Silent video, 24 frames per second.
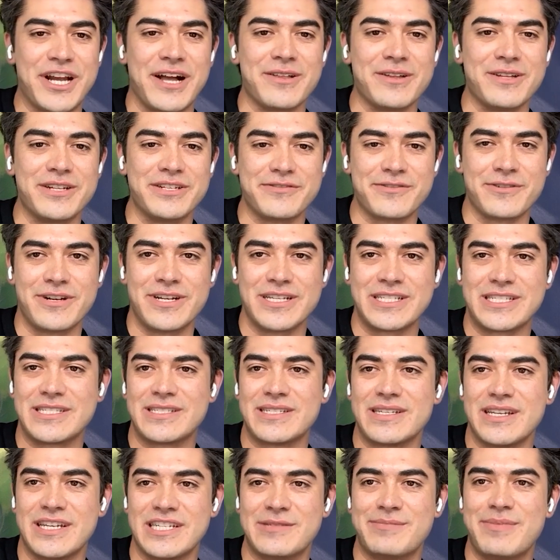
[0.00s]
challenge for
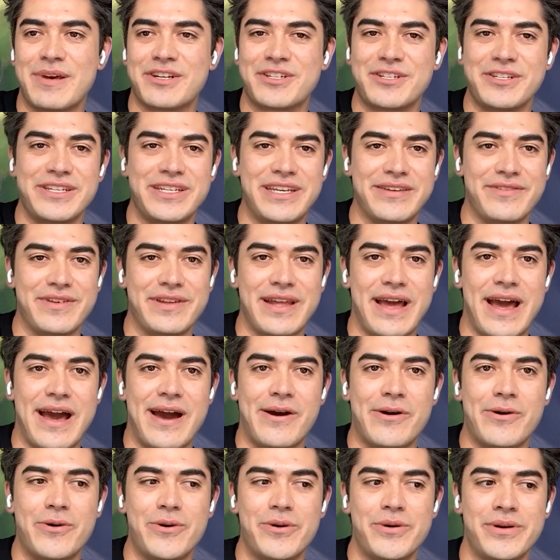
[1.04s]
us, especially given
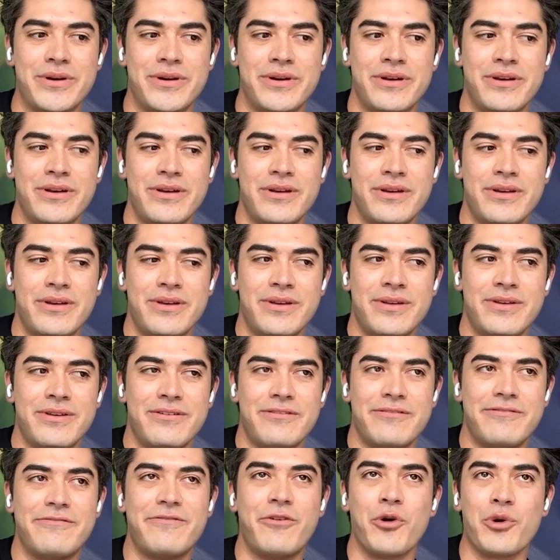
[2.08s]
how
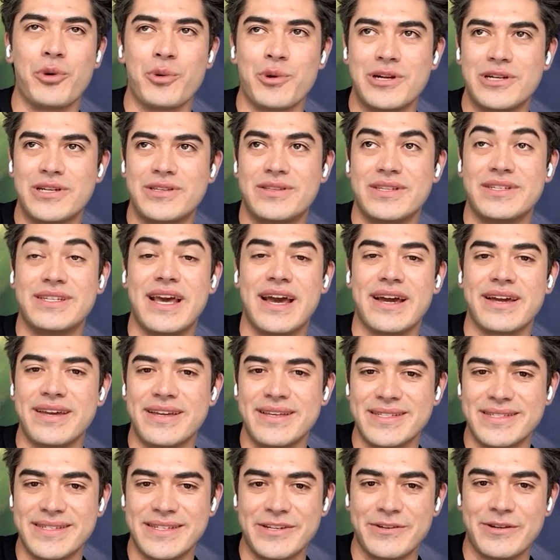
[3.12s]
forward the tech
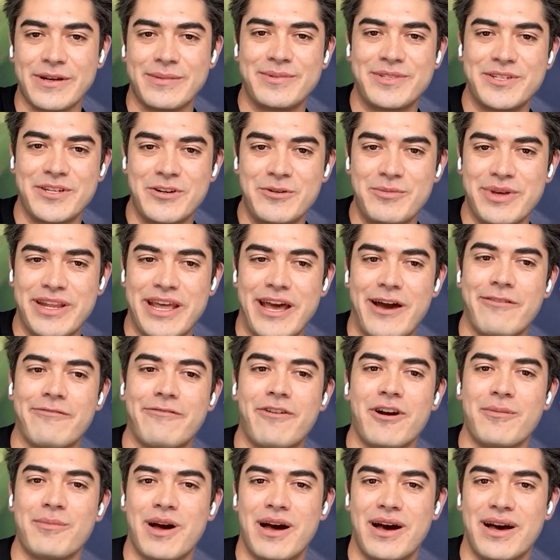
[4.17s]
is in crypto, but how
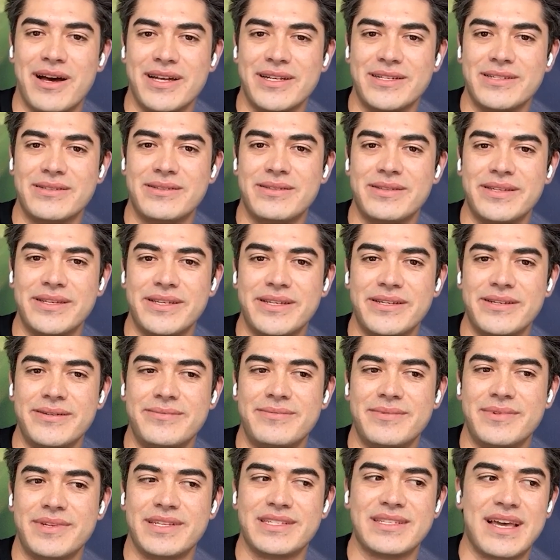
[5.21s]
far behind the
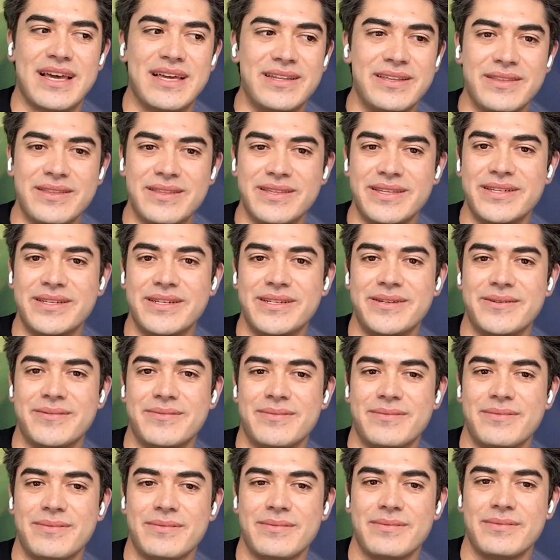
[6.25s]
design and the
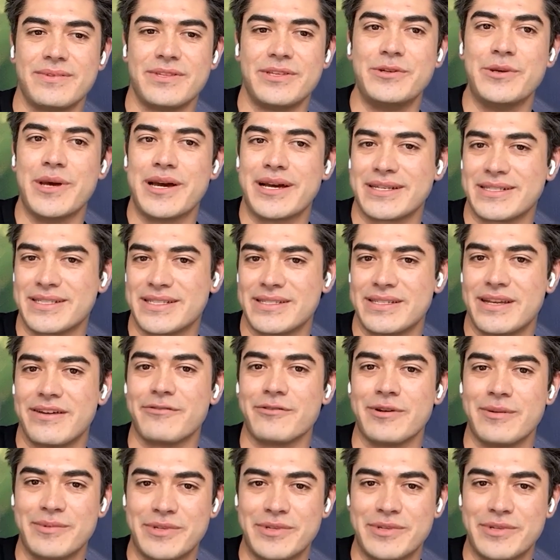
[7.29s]
UX of